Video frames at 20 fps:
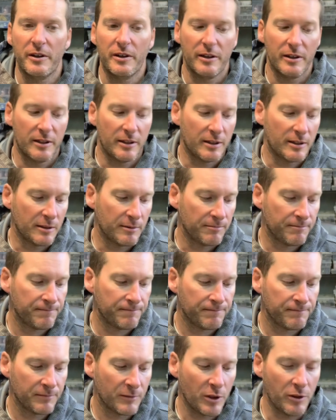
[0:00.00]
You
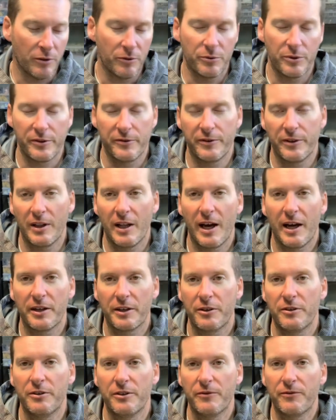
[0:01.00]
know, we have a lot
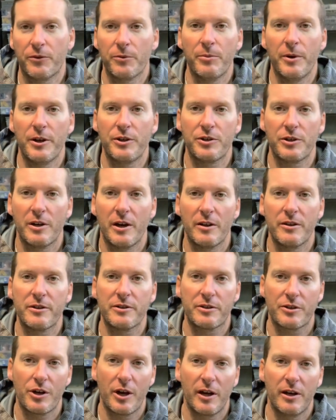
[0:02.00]
of good information on
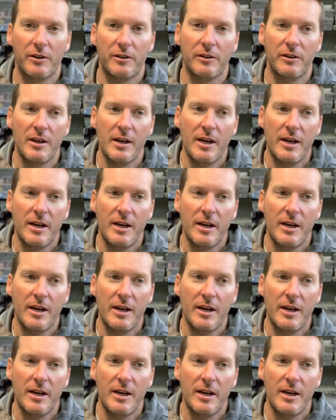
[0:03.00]
this channel